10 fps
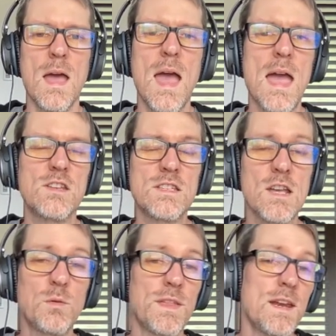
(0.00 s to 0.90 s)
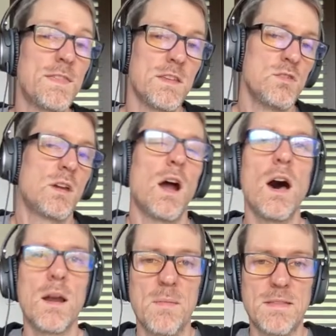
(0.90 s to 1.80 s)
And just like with anything, you could
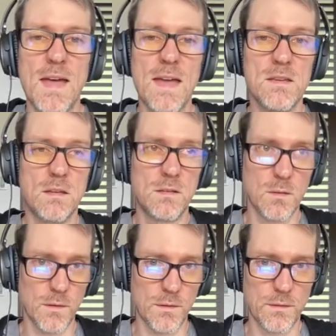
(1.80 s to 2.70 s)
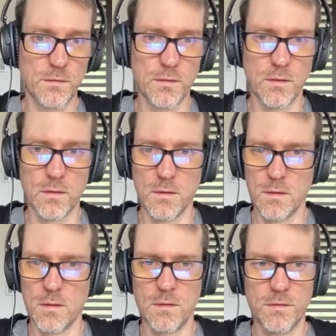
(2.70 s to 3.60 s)
automate that. You could do all sorts of
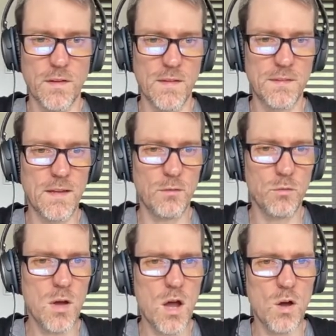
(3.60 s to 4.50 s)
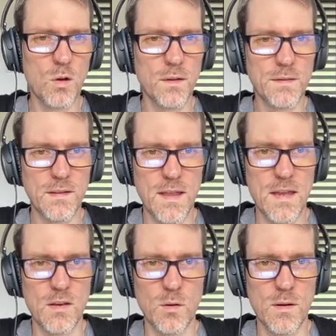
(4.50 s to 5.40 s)
fun stuff. Whoa, listen to
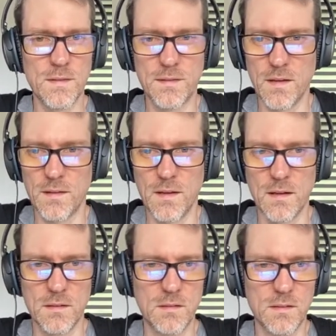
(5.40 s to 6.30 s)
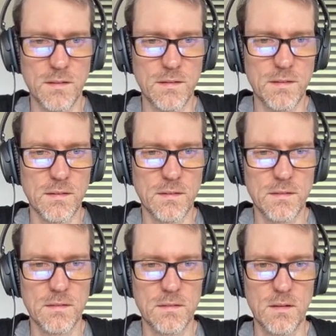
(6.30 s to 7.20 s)
that noise that's on there. Goodness.
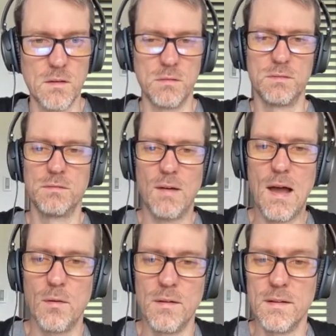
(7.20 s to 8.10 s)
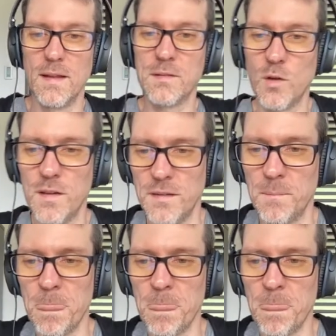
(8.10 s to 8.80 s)
Oof, wow, that's crazy.